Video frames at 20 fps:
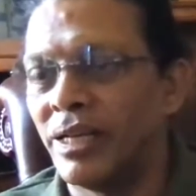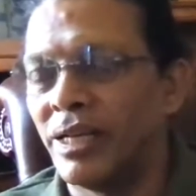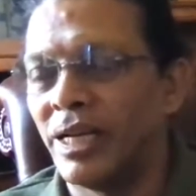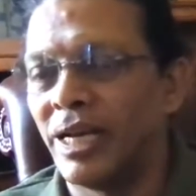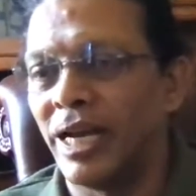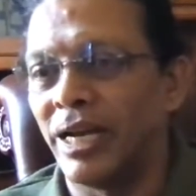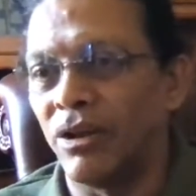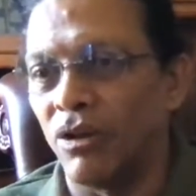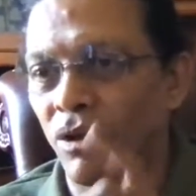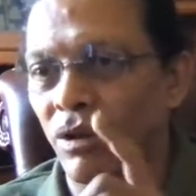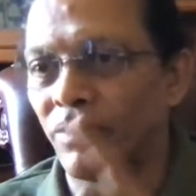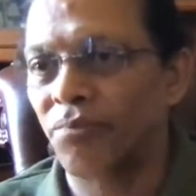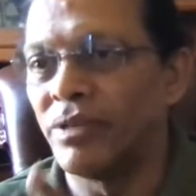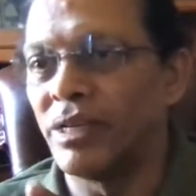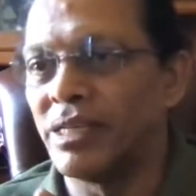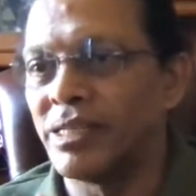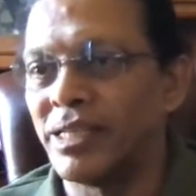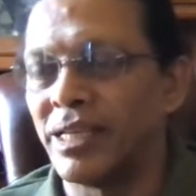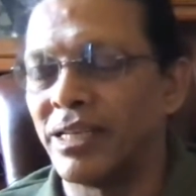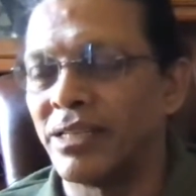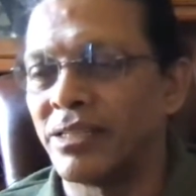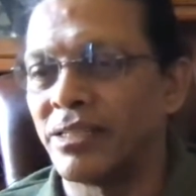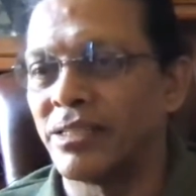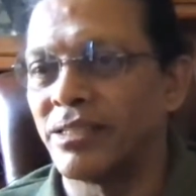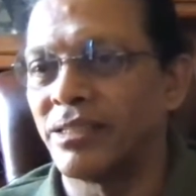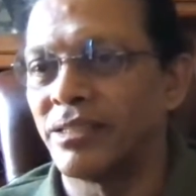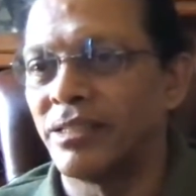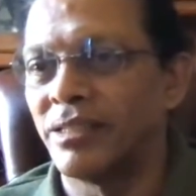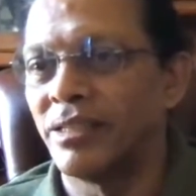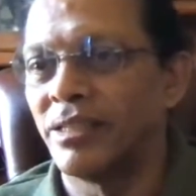And all of these things,
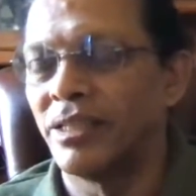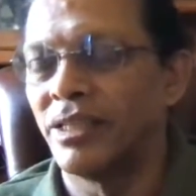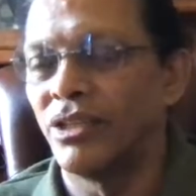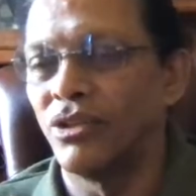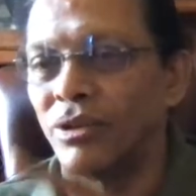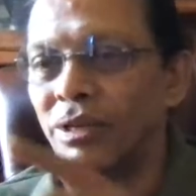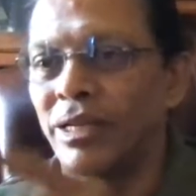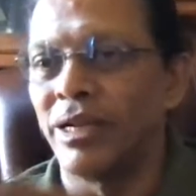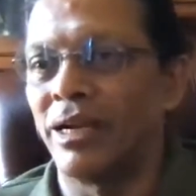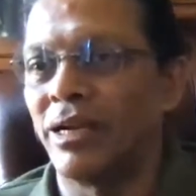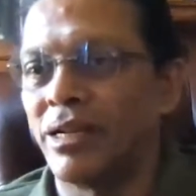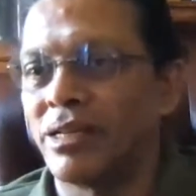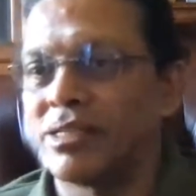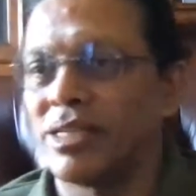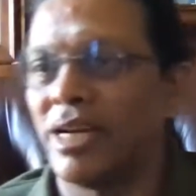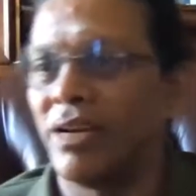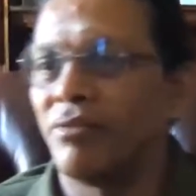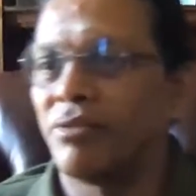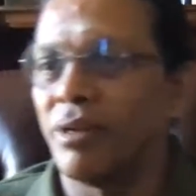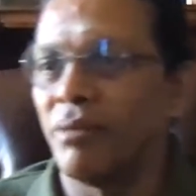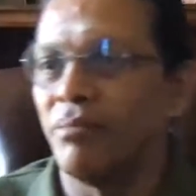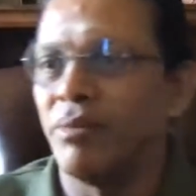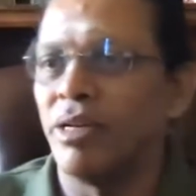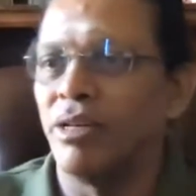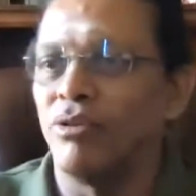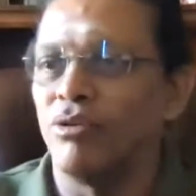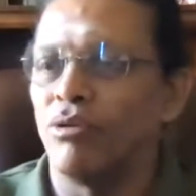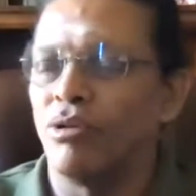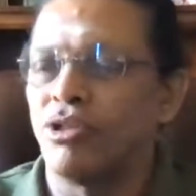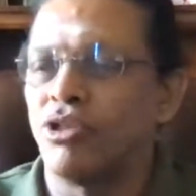you can understand if somebody
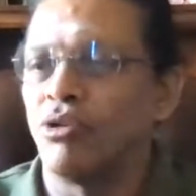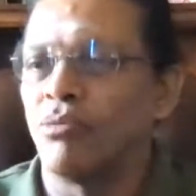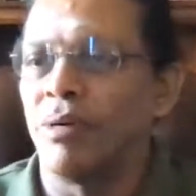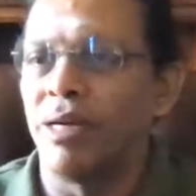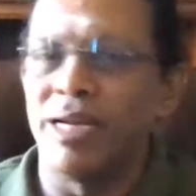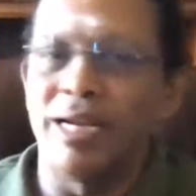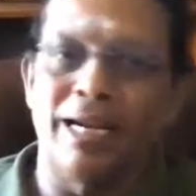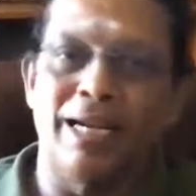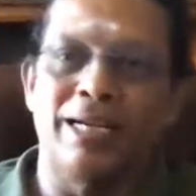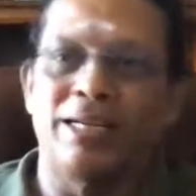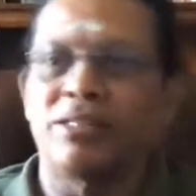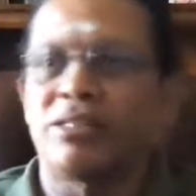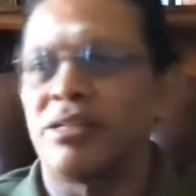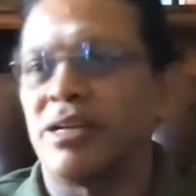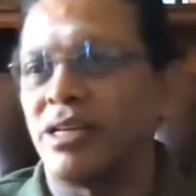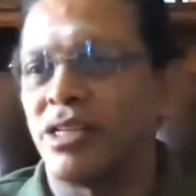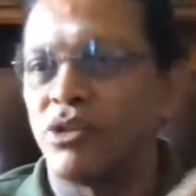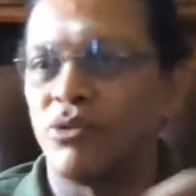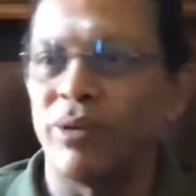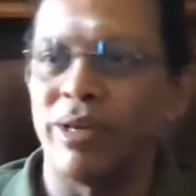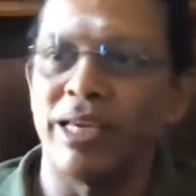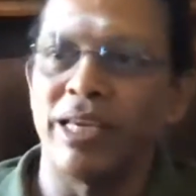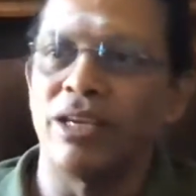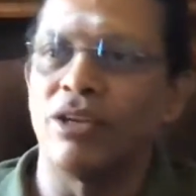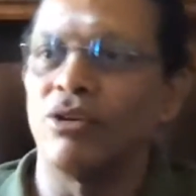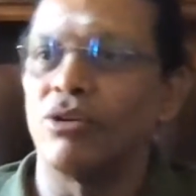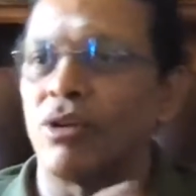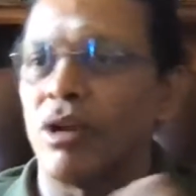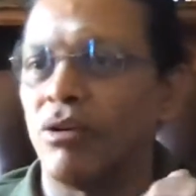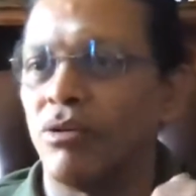holds you by hand and starts swinging
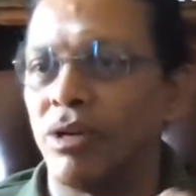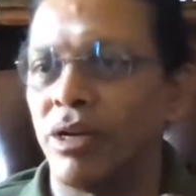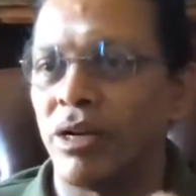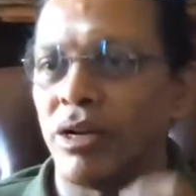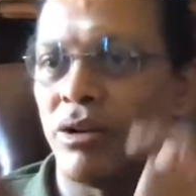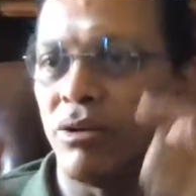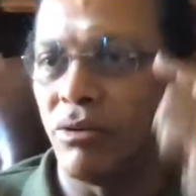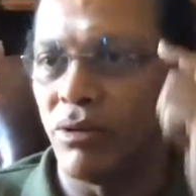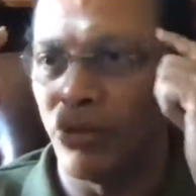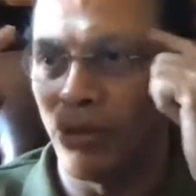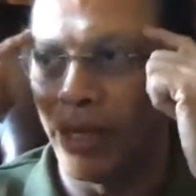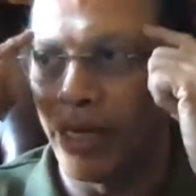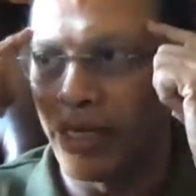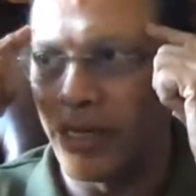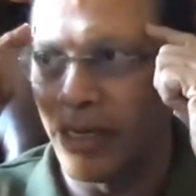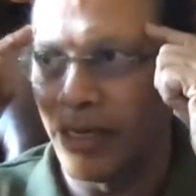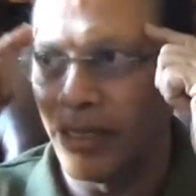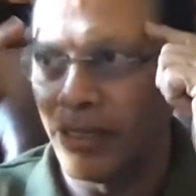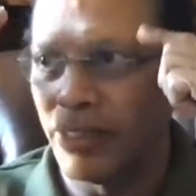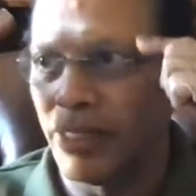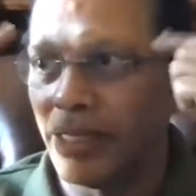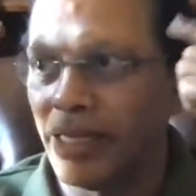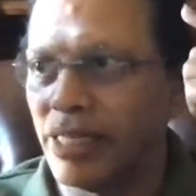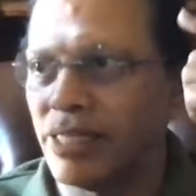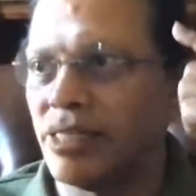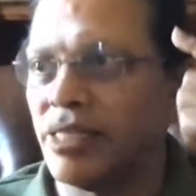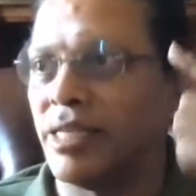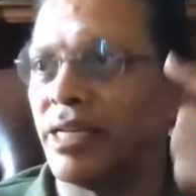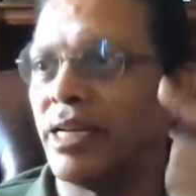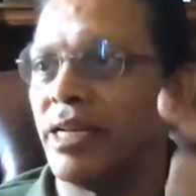you round and round, you get
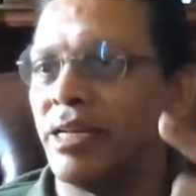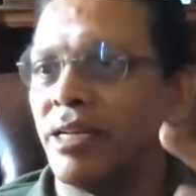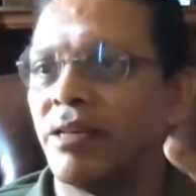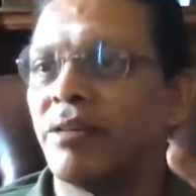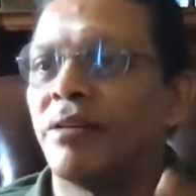dizzy, right?